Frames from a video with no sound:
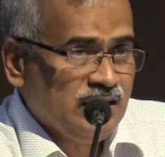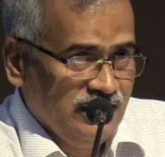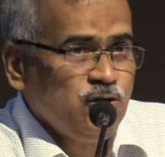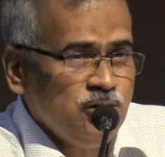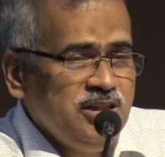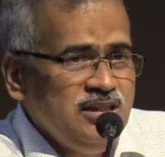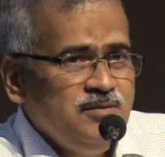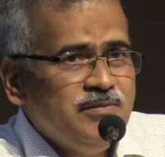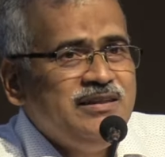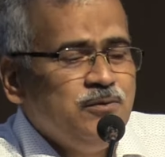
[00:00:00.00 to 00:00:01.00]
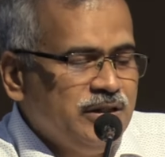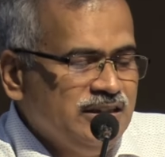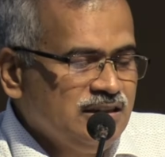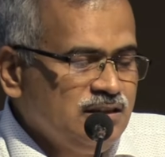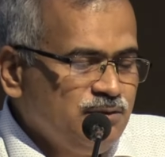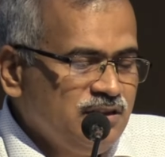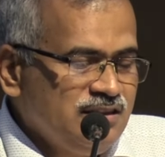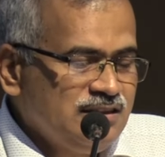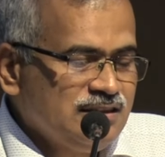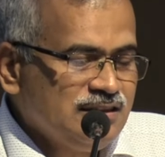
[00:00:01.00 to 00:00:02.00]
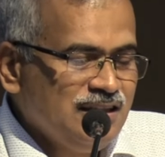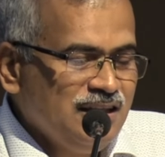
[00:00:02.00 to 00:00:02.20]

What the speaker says: There could be many reasons for this,